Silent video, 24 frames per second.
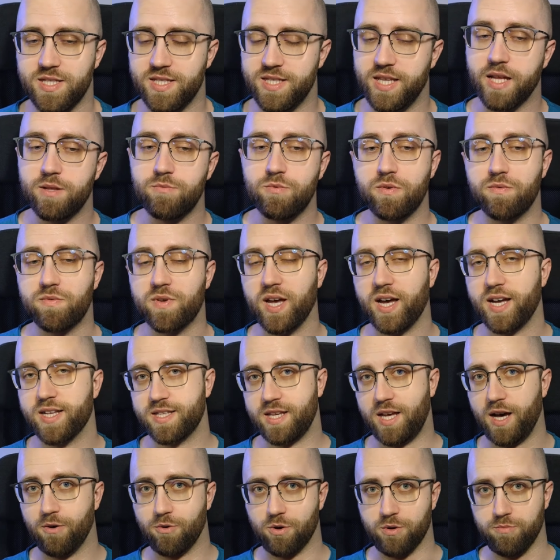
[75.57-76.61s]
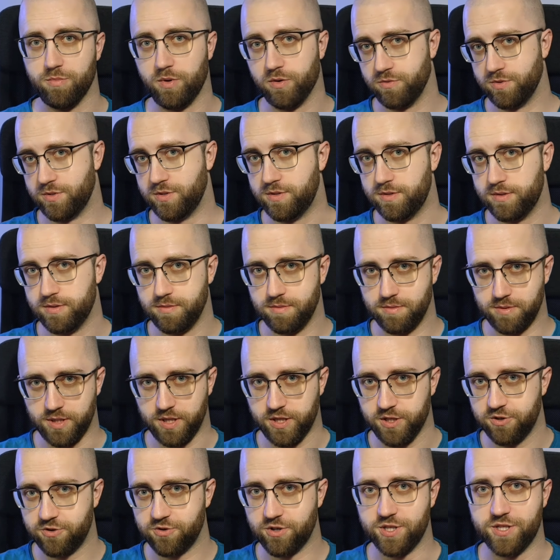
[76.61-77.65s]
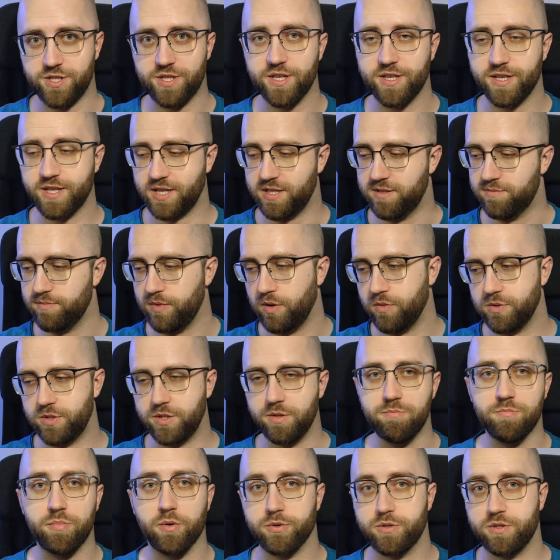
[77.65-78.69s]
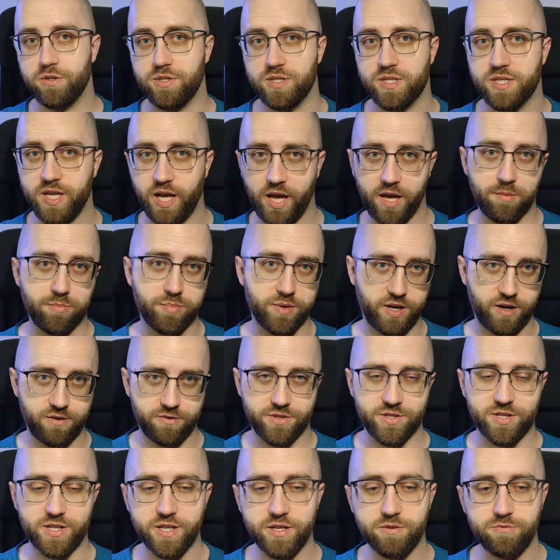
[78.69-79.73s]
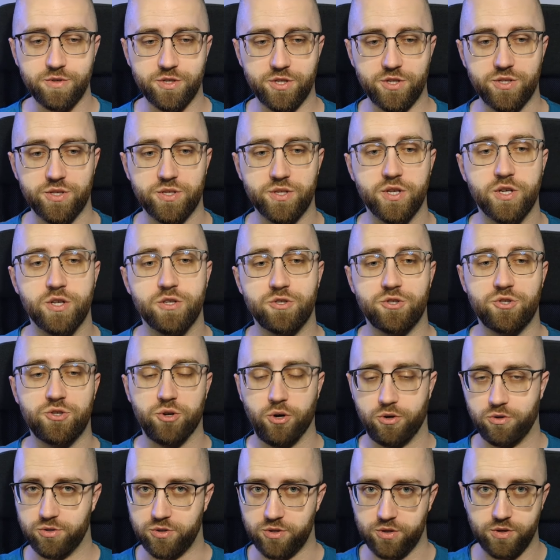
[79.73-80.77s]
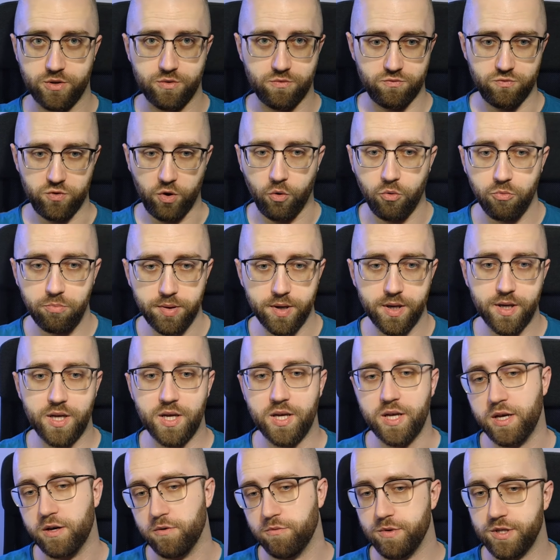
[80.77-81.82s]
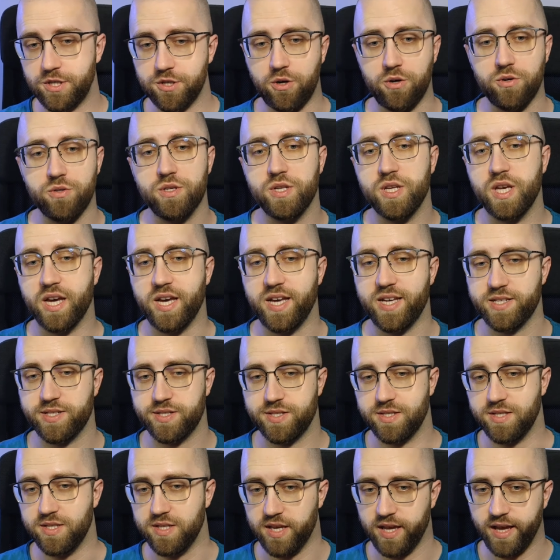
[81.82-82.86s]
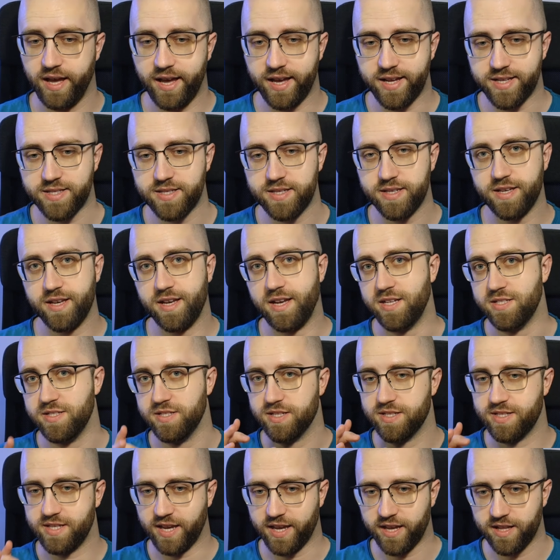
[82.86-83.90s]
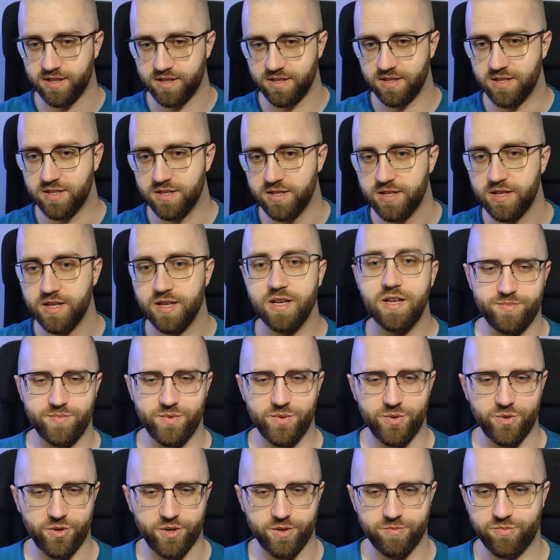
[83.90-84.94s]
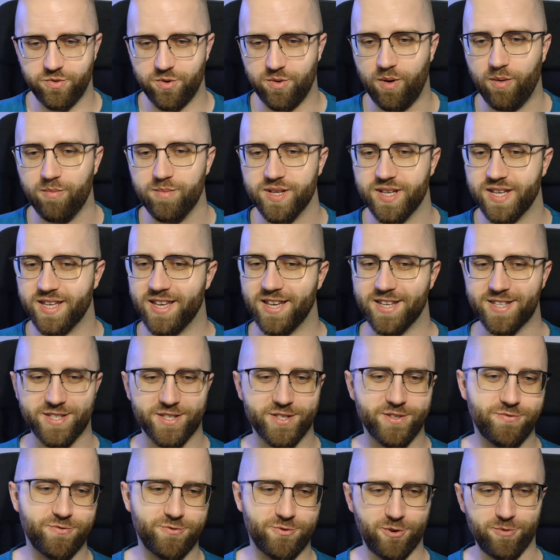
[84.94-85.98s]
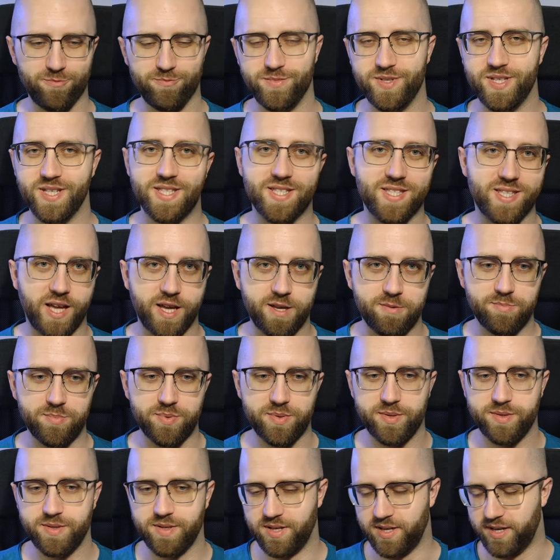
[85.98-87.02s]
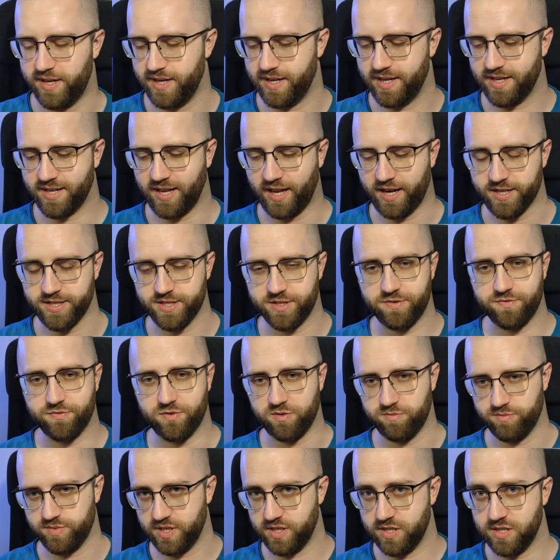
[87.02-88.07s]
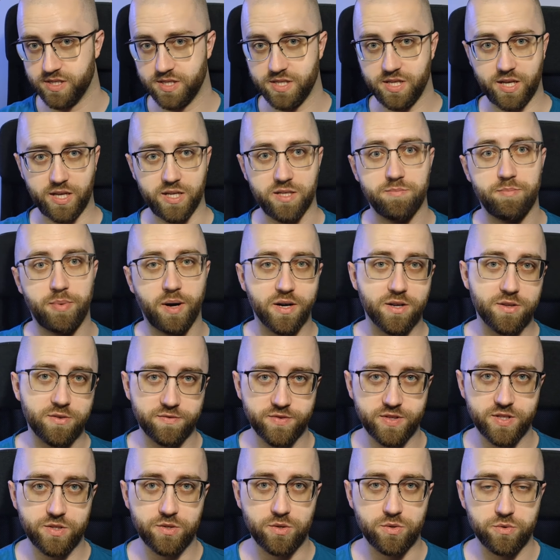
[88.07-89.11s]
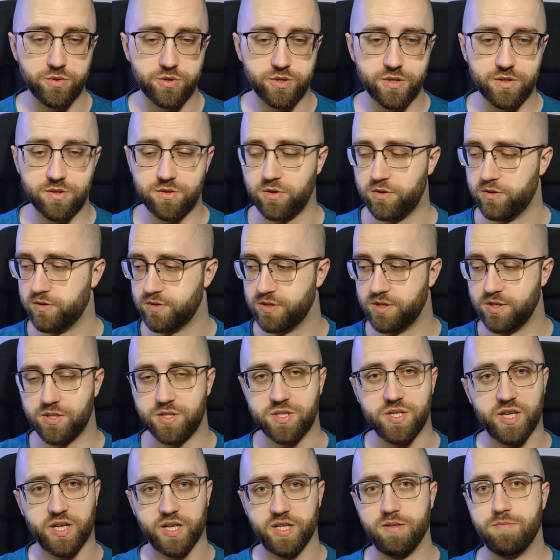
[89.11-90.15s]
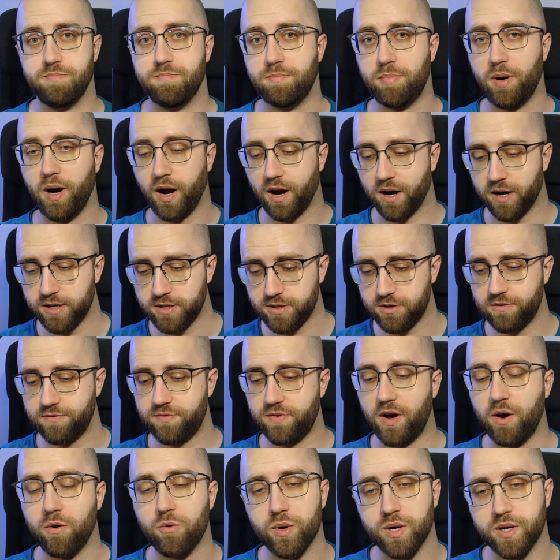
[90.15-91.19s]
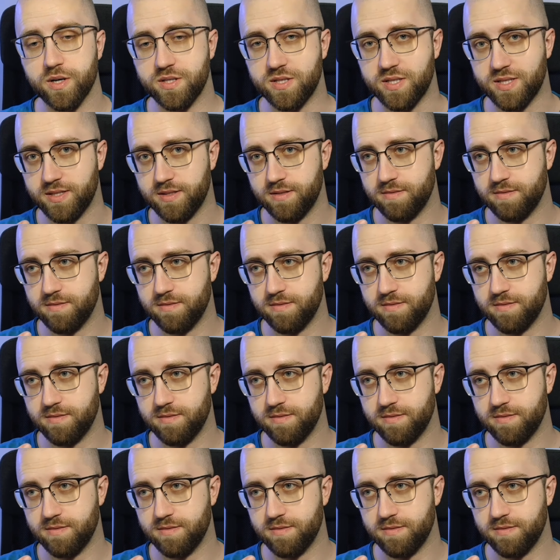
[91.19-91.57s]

then we've got our most interesting and most important type currently, which is short rope, which only has the head and the tail. You can probably guess from this type that it's from the second part of the solution or the second part of our